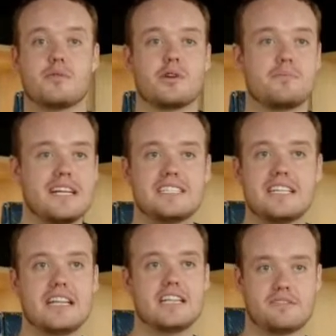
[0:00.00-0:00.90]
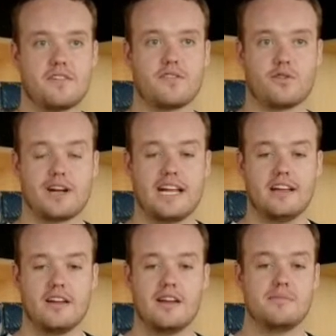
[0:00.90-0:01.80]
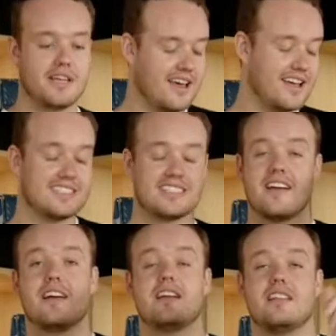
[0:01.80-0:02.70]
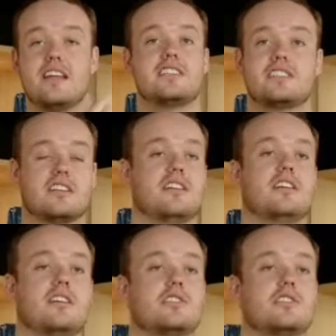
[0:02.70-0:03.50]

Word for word: Remember, you're basically getting this for free because this